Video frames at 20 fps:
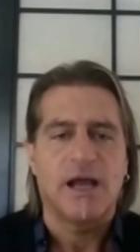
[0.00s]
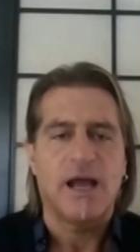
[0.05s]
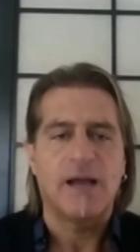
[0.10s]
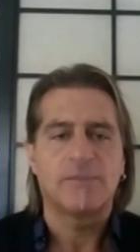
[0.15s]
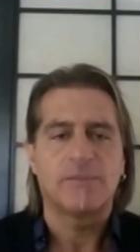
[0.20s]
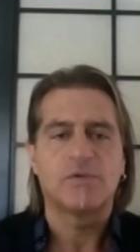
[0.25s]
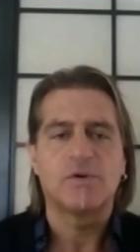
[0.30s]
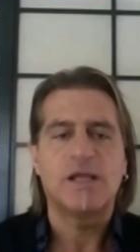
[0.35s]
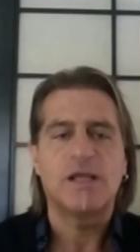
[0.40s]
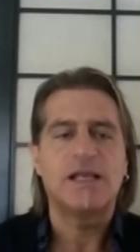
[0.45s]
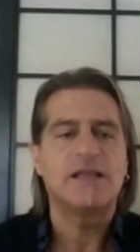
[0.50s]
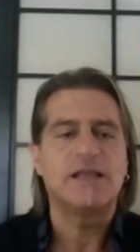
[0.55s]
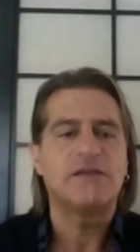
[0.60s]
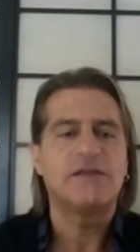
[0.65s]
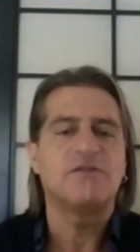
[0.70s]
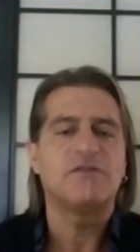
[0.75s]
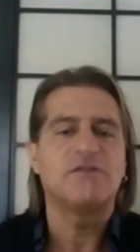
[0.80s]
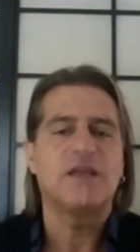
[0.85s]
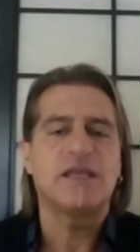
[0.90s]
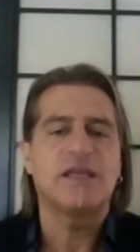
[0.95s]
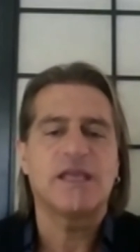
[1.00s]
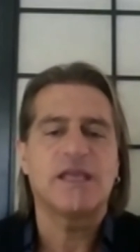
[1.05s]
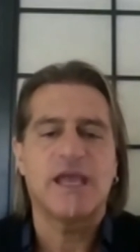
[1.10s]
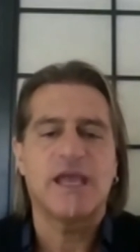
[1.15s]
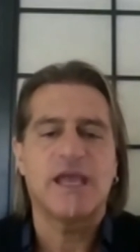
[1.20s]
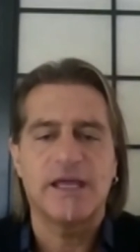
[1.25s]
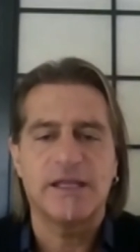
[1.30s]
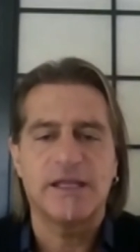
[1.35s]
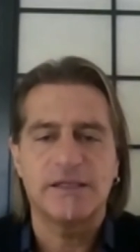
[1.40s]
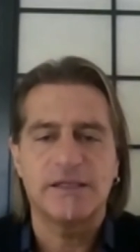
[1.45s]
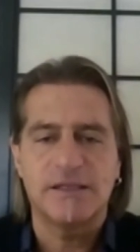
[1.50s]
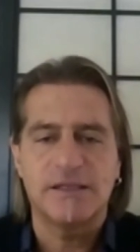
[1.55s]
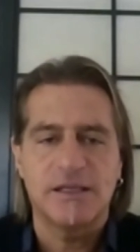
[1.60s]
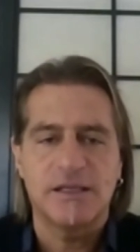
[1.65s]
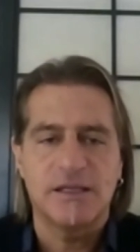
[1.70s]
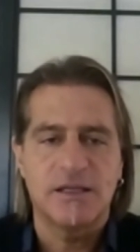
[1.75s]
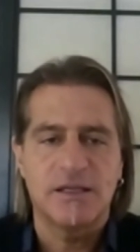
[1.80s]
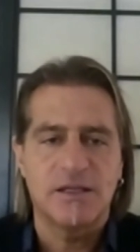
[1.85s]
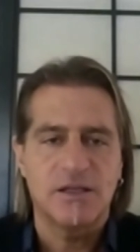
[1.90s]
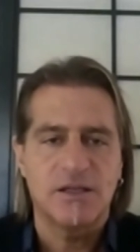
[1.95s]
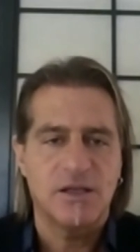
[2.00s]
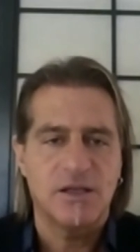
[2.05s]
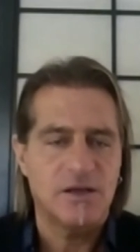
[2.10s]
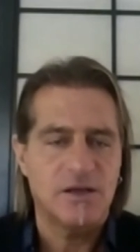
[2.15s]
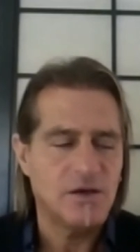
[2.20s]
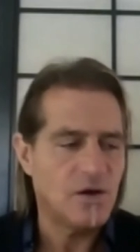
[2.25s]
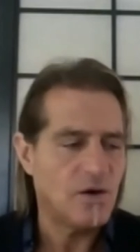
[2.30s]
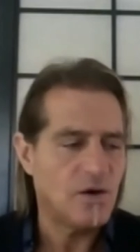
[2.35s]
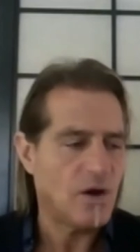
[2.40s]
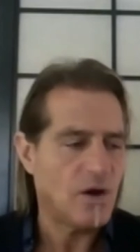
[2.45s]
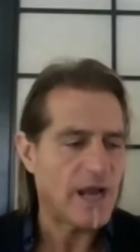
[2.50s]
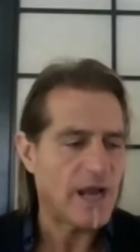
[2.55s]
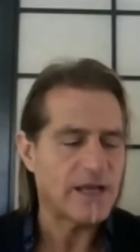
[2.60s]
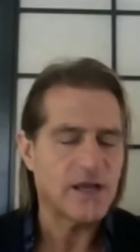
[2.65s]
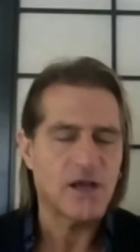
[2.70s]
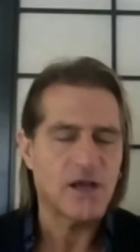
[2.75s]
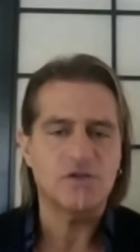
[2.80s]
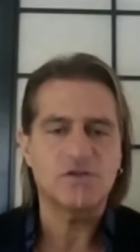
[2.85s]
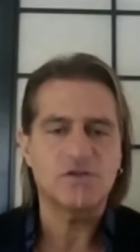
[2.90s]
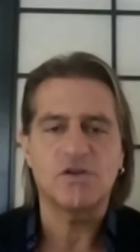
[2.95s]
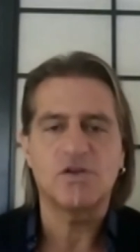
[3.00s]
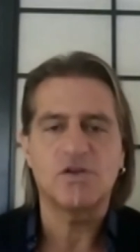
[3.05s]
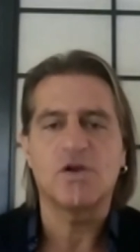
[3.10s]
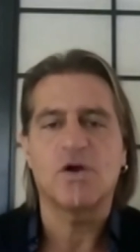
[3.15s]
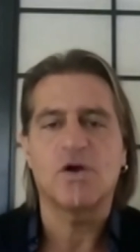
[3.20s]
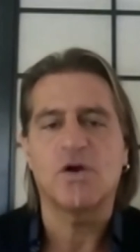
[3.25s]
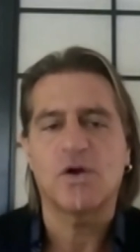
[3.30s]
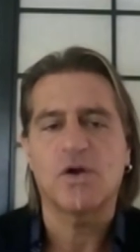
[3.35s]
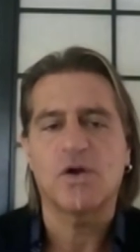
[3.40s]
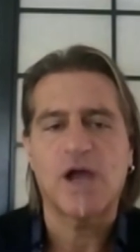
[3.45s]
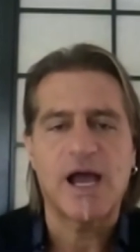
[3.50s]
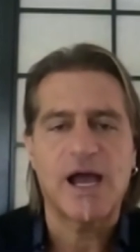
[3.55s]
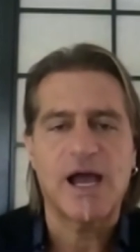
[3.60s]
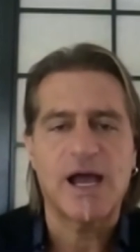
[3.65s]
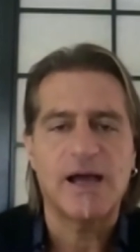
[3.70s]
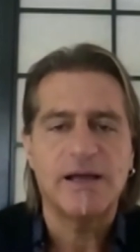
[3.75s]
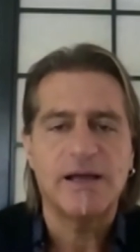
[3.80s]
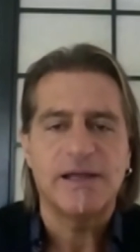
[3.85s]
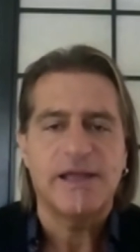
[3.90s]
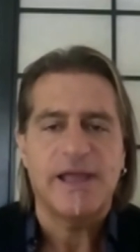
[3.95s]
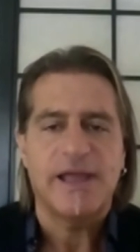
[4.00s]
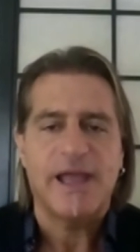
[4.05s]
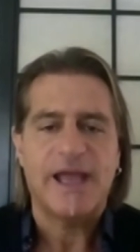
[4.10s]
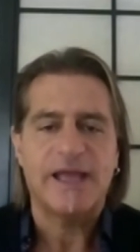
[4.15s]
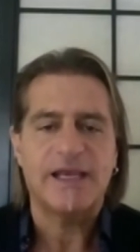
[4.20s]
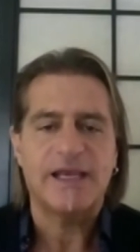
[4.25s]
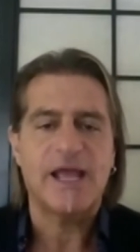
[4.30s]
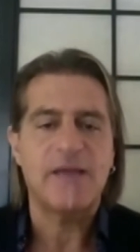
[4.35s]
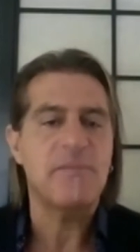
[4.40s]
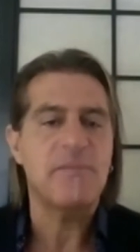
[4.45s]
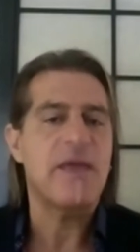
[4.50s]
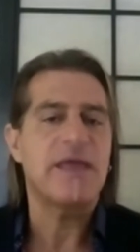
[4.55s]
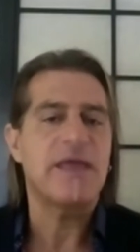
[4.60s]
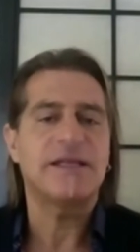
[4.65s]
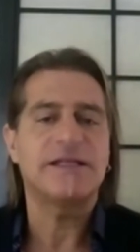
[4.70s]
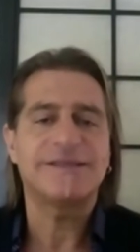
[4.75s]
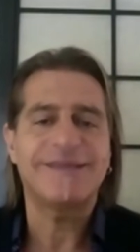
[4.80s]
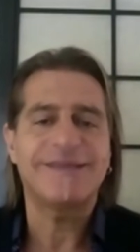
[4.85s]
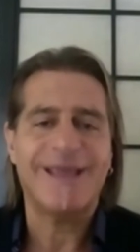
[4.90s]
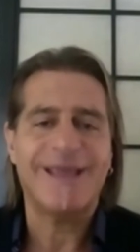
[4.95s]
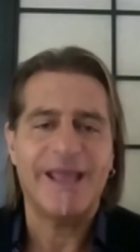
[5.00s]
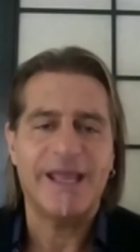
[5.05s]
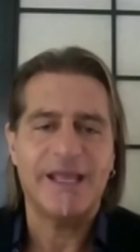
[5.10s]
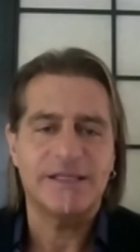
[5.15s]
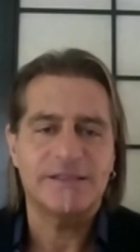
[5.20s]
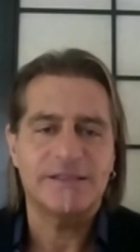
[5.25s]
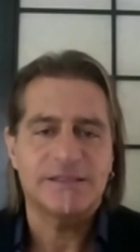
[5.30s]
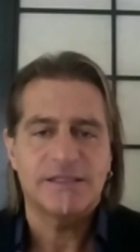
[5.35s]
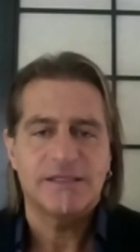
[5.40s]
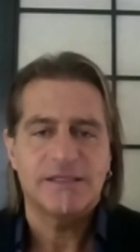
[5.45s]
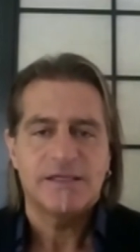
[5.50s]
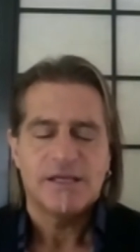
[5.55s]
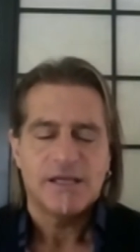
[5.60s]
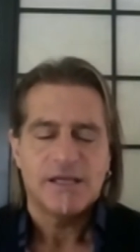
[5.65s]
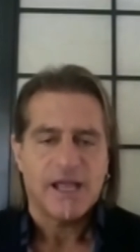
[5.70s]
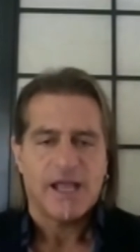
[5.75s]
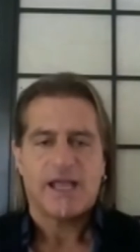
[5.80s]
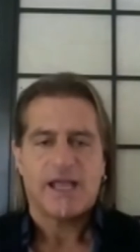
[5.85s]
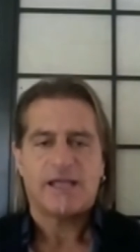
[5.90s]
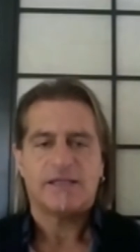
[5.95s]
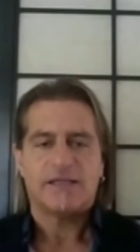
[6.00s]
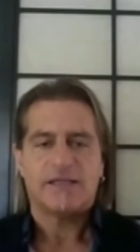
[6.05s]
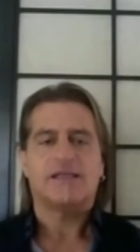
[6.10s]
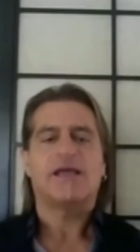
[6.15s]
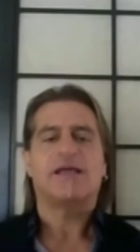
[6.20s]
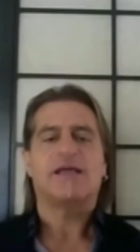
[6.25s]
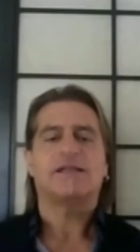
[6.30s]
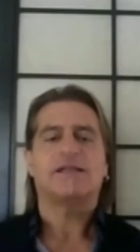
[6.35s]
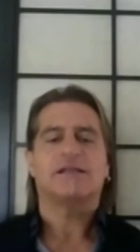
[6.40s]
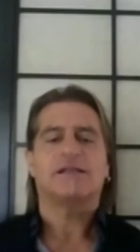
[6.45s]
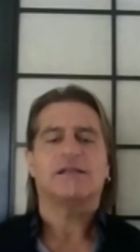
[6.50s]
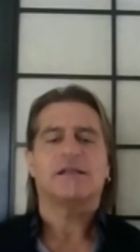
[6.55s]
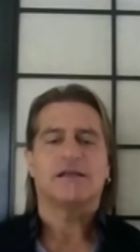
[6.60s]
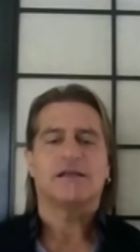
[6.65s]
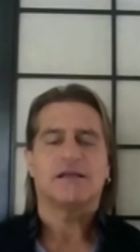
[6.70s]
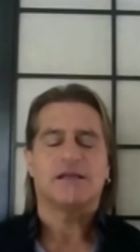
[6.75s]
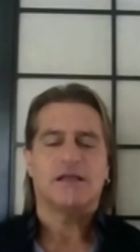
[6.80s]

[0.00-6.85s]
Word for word: I'm really vegan, you know, I go to yoga and I meditate, and then